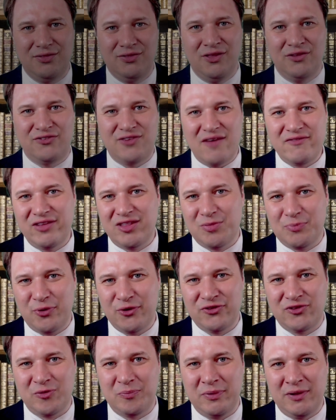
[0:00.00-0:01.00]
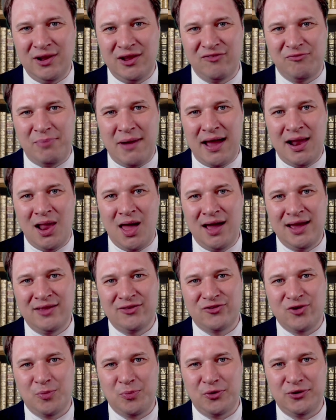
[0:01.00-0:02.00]
The 7th principle of bylaw
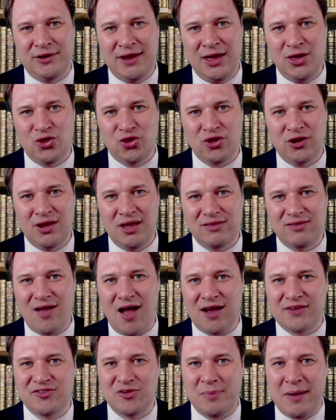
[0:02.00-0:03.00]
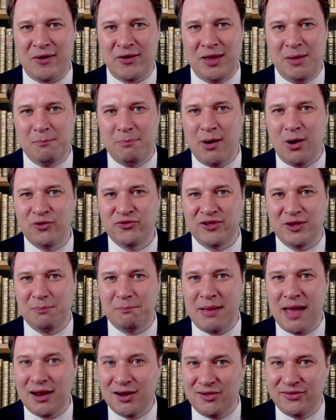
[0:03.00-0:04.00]
interpretation talks about imposing
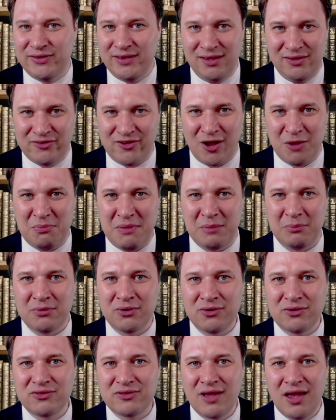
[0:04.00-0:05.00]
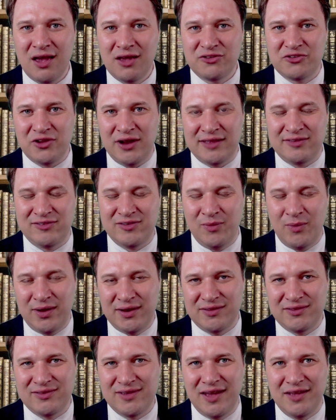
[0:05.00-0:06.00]
penalties on members. So let's see what
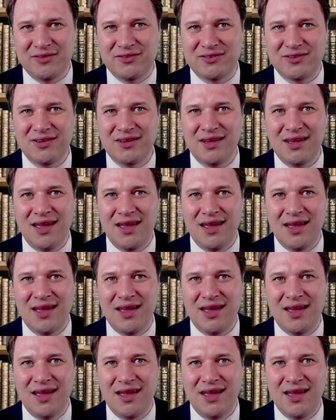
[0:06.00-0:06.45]
it says.